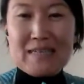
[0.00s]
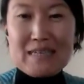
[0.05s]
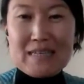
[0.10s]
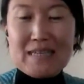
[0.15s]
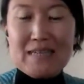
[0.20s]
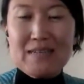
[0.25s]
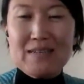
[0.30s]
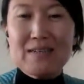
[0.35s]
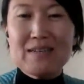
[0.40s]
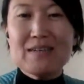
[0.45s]

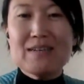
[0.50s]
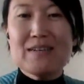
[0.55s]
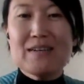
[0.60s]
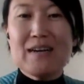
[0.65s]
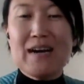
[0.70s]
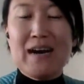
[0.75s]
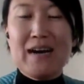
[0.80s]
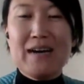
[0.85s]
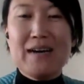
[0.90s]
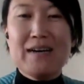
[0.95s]
here
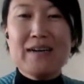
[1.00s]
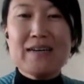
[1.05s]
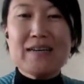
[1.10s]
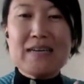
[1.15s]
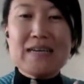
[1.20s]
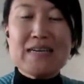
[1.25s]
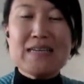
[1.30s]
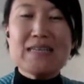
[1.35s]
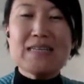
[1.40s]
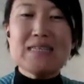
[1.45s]

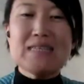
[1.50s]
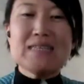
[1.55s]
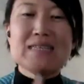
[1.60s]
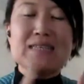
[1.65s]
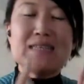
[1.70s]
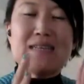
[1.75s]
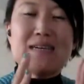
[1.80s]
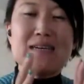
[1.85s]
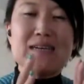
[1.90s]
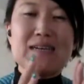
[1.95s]

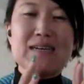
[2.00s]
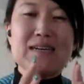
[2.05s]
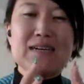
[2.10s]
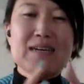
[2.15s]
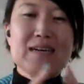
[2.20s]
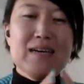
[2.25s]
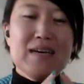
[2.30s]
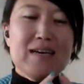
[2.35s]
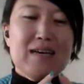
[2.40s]
is the